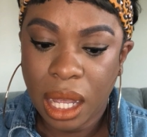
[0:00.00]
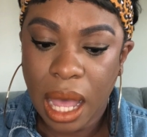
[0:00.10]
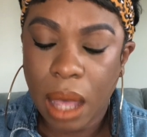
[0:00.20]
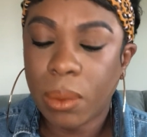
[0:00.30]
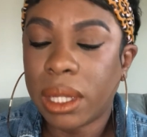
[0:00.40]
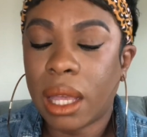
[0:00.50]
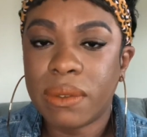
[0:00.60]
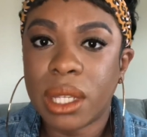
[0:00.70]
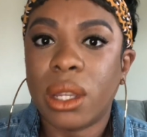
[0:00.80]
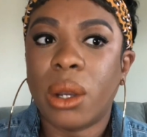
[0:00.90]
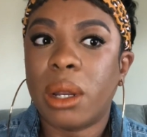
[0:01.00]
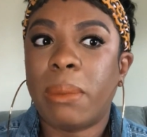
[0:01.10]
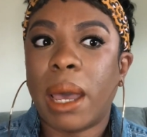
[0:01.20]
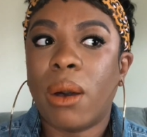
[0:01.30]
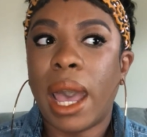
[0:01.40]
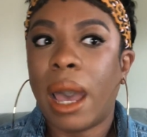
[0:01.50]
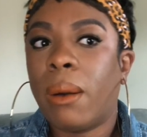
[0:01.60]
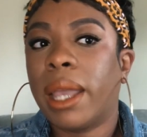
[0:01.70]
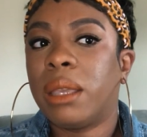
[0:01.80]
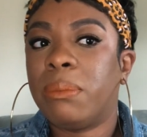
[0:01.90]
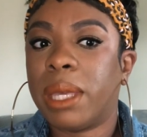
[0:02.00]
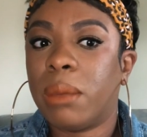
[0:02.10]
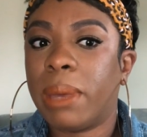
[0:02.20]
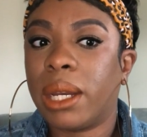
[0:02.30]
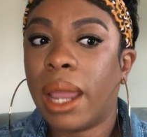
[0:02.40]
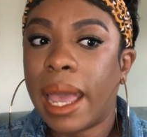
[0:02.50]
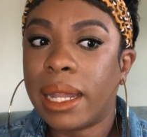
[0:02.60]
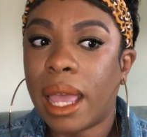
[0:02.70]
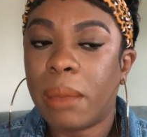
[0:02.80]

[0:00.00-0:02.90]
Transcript: I would love to learn about how I can be a better ally,